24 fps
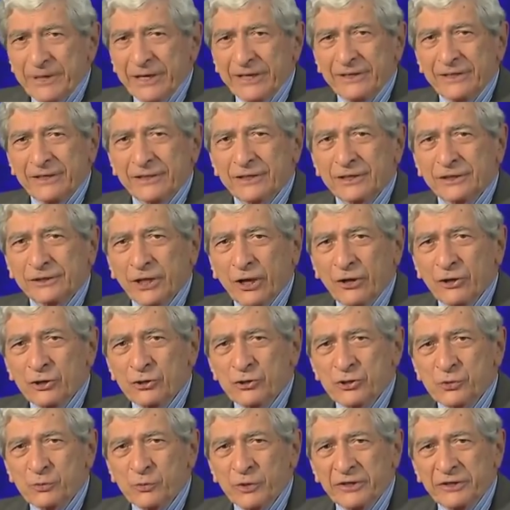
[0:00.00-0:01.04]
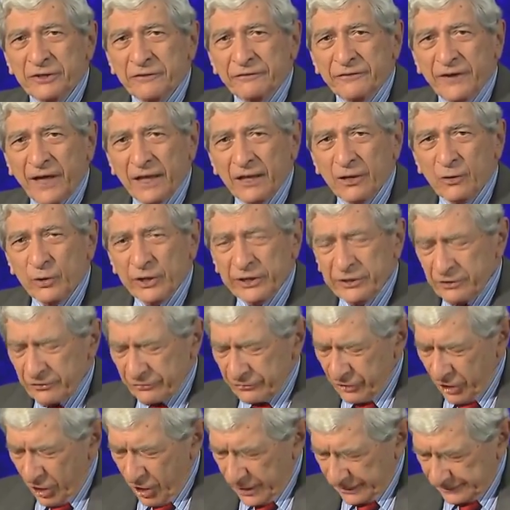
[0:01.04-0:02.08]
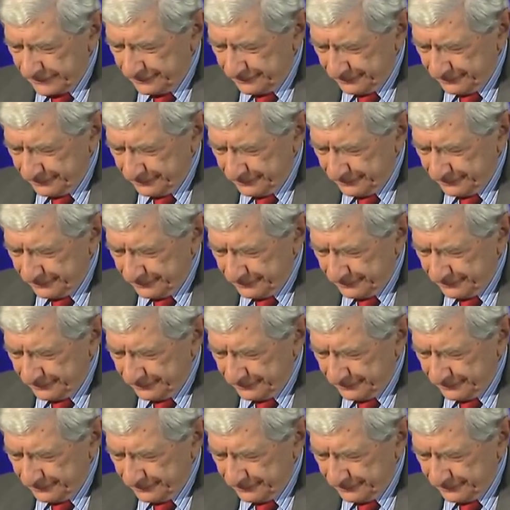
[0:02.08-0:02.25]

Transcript: me close with the following thought.